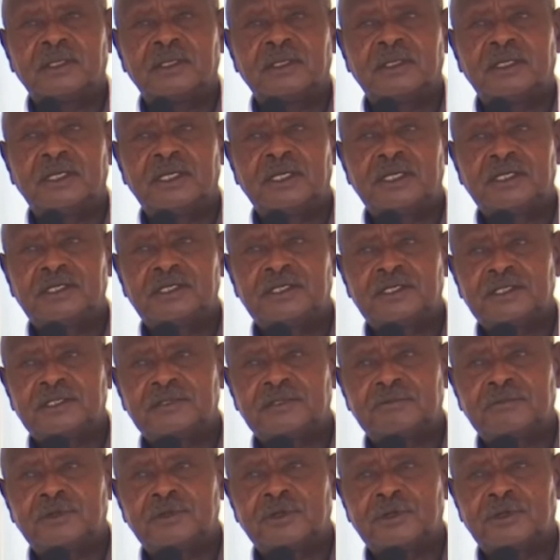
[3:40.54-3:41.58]

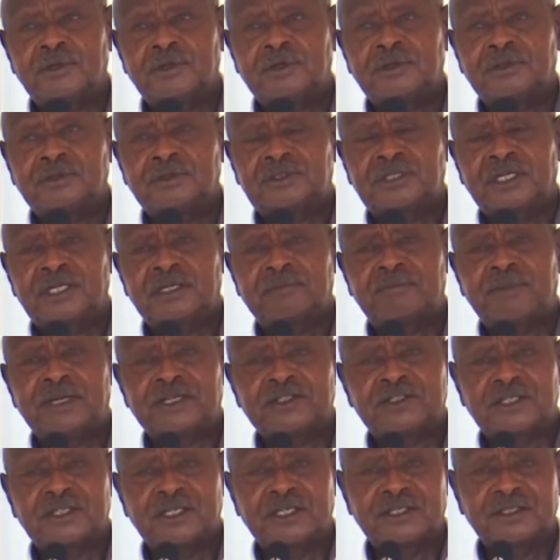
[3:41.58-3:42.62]
lending below
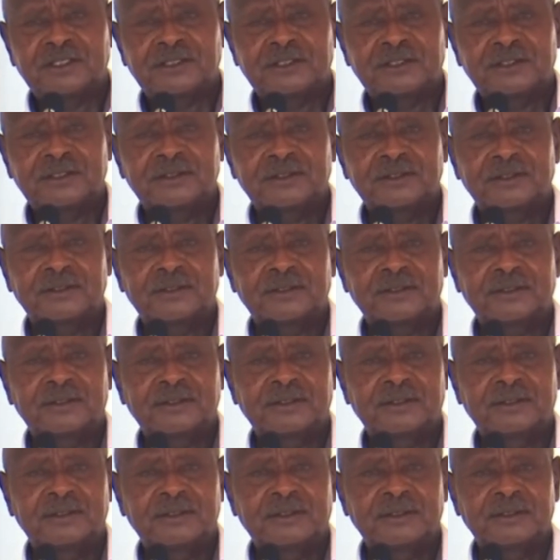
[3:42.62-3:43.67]
10%.
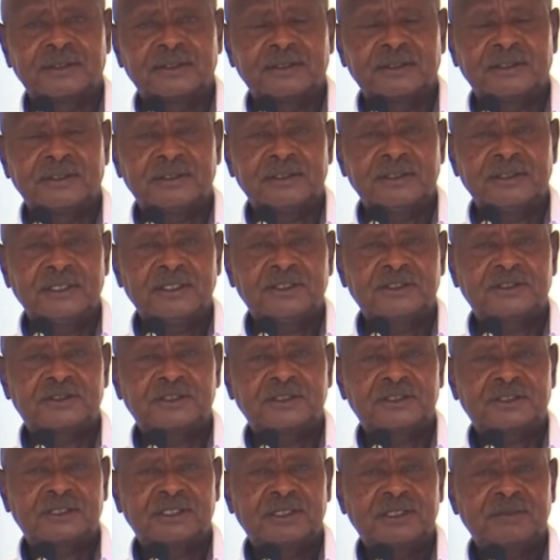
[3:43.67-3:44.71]

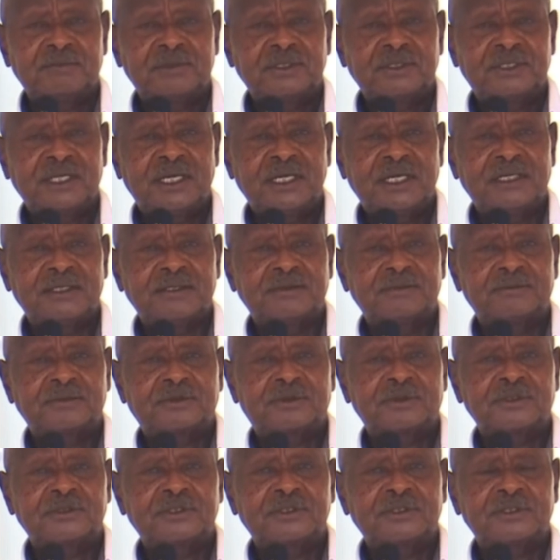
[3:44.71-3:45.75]
Yes, it can be done
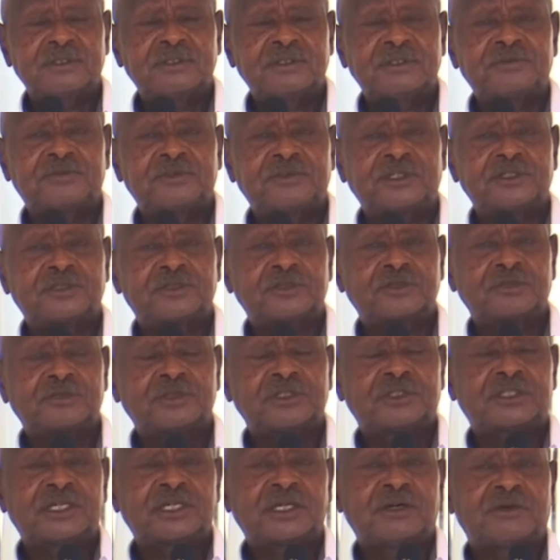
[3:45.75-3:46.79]
because the inflation
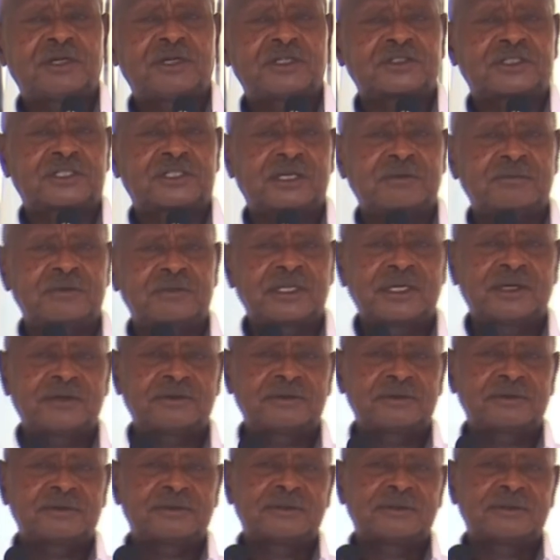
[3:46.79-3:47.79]
rate now has come down.